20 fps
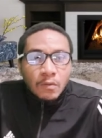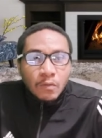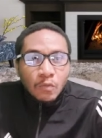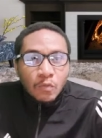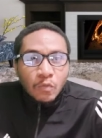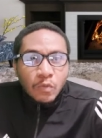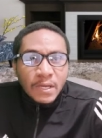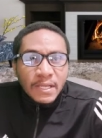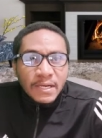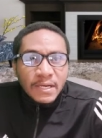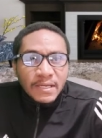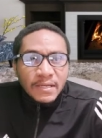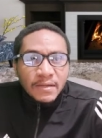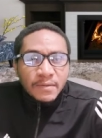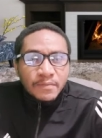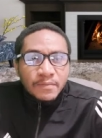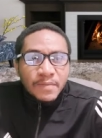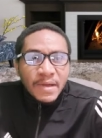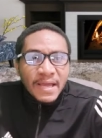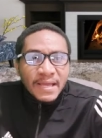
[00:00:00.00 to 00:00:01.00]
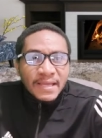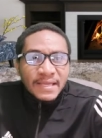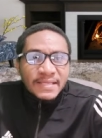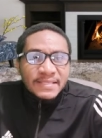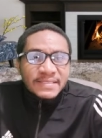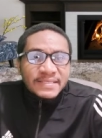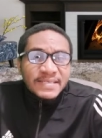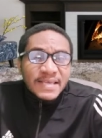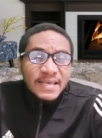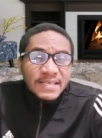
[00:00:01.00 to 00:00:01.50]
Welcome back
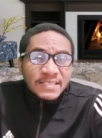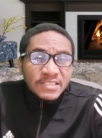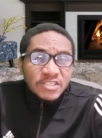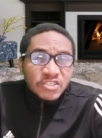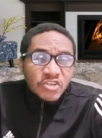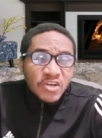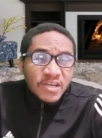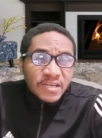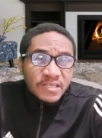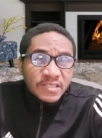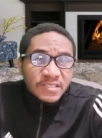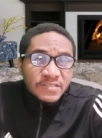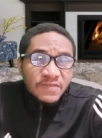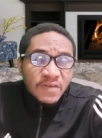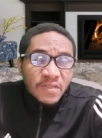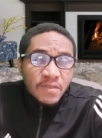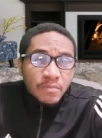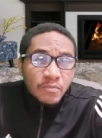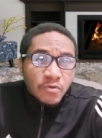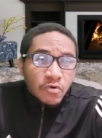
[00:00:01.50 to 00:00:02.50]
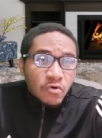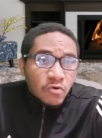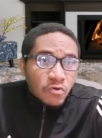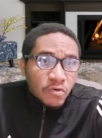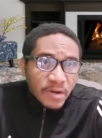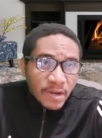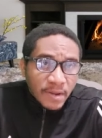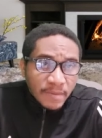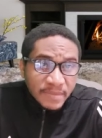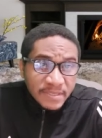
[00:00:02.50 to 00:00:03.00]
and thanks for joining us for the
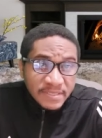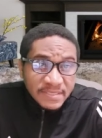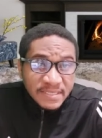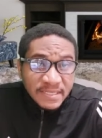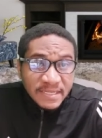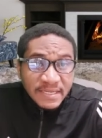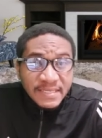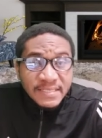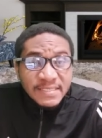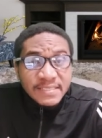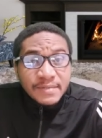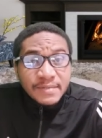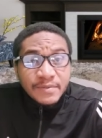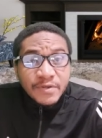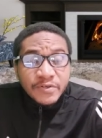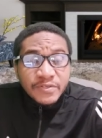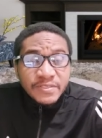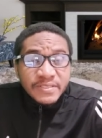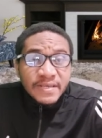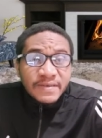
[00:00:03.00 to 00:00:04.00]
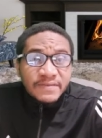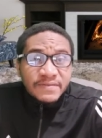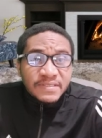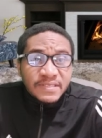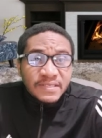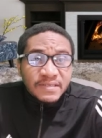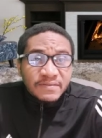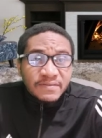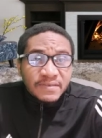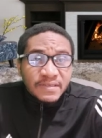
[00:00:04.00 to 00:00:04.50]
program. It's Links of 7
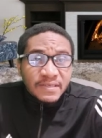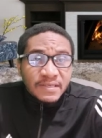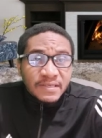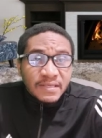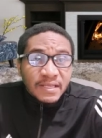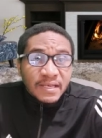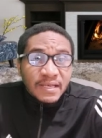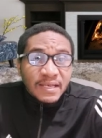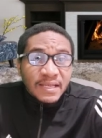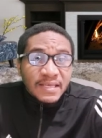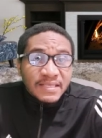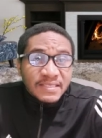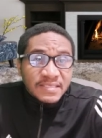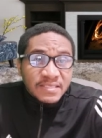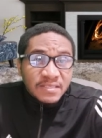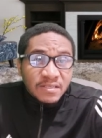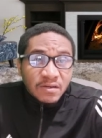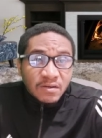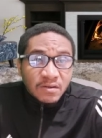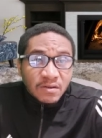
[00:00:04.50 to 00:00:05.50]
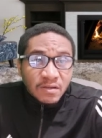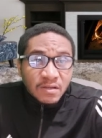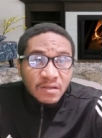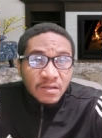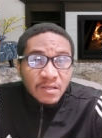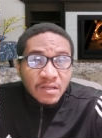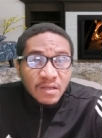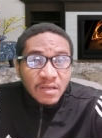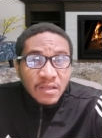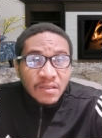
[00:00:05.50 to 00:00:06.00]
TV. Let's talk.
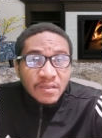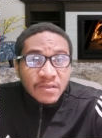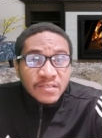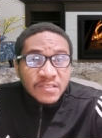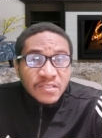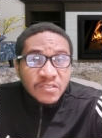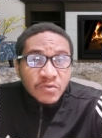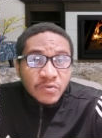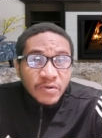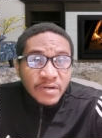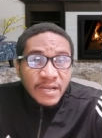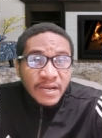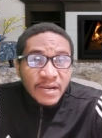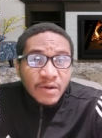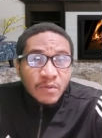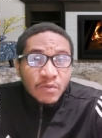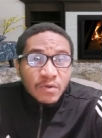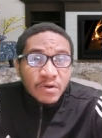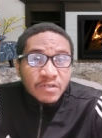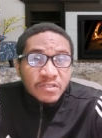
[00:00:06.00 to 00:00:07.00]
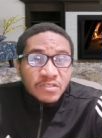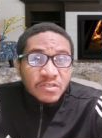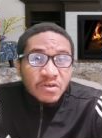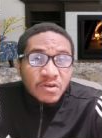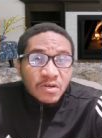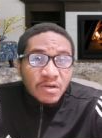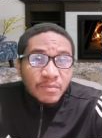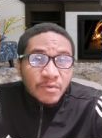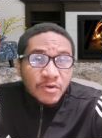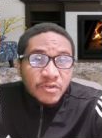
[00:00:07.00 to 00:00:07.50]
The story that I want to talk
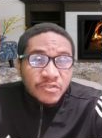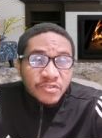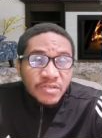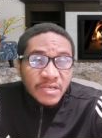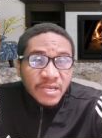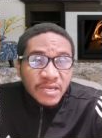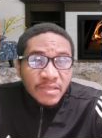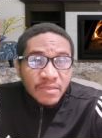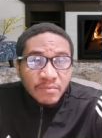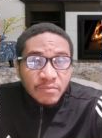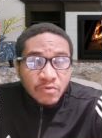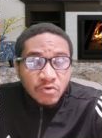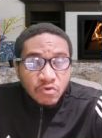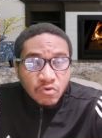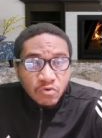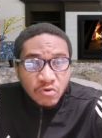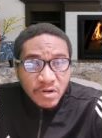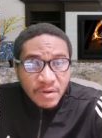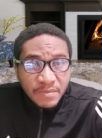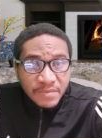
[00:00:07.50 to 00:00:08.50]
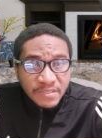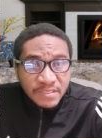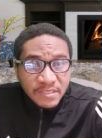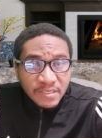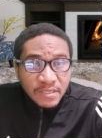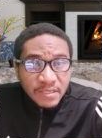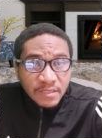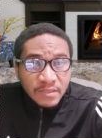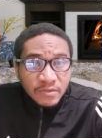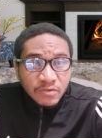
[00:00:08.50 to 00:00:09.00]
about today on the program is
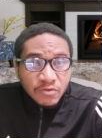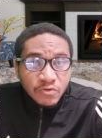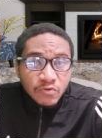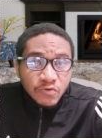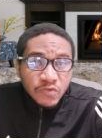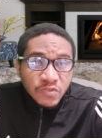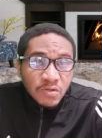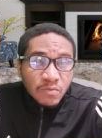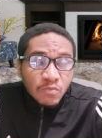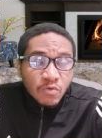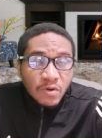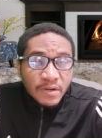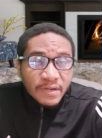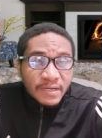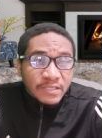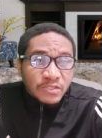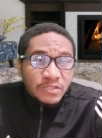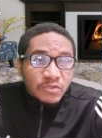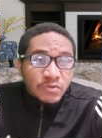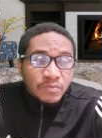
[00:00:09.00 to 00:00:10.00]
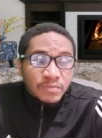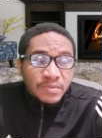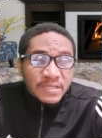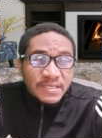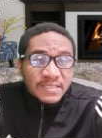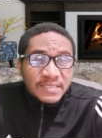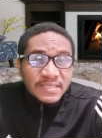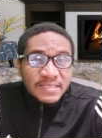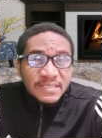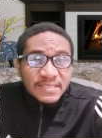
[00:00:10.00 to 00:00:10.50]
a gruesome one that took place
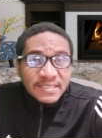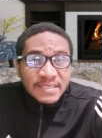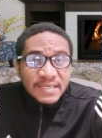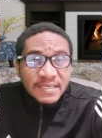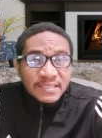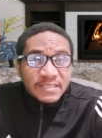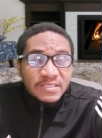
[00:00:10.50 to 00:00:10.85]
in St.